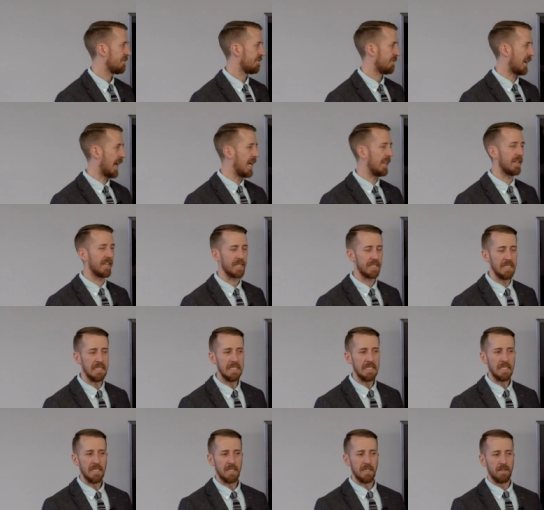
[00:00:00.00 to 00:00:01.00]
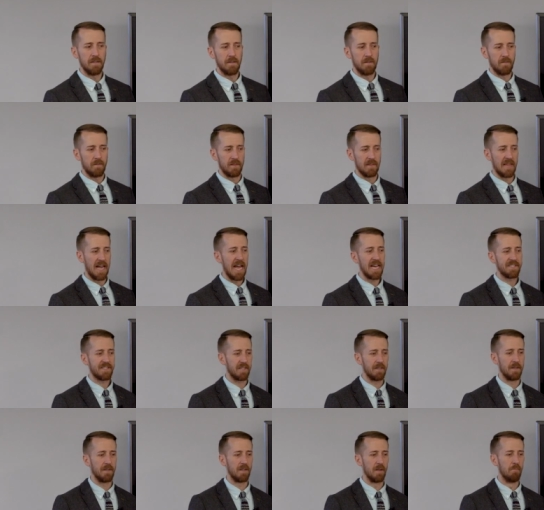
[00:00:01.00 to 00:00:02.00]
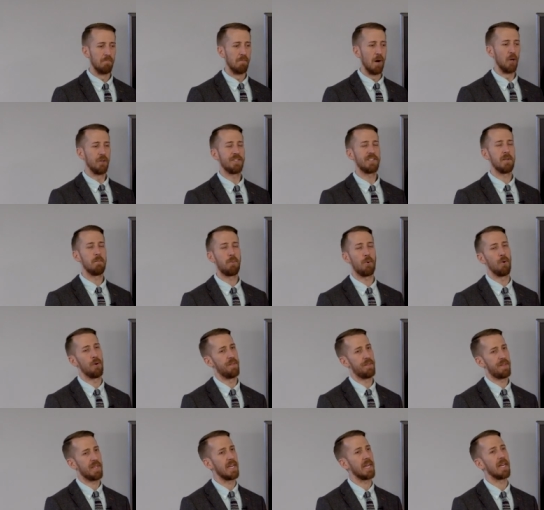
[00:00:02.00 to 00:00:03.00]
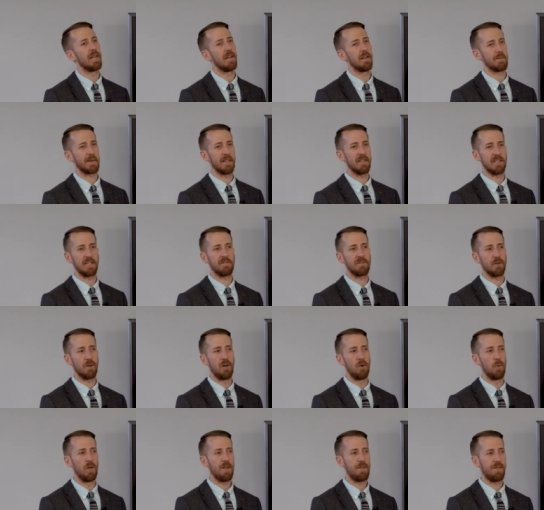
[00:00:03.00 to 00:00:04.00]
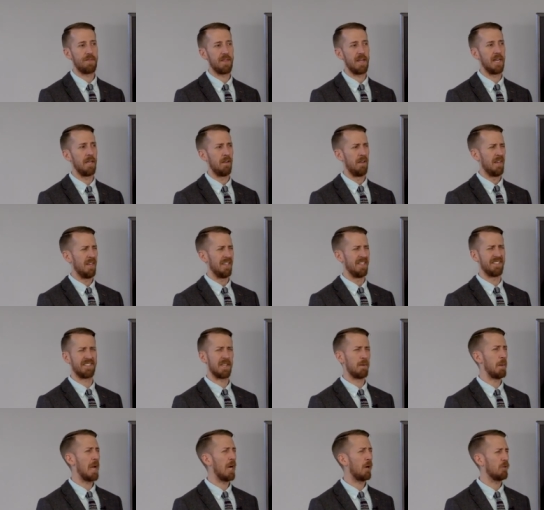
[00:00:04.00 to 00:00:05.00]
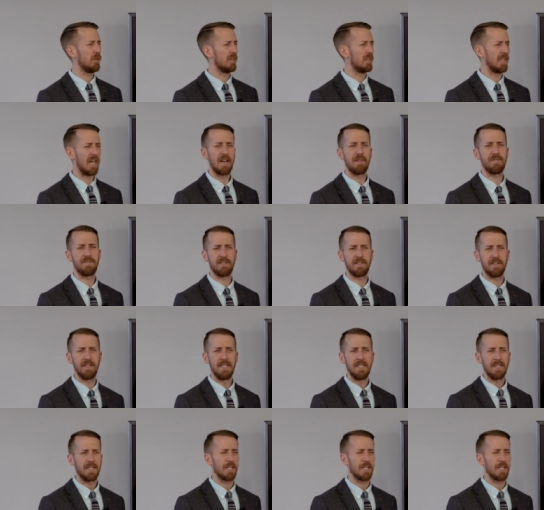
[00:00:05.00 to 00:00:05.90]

Finally, last and the most important thing I'm going to leave you all with that is somehow left,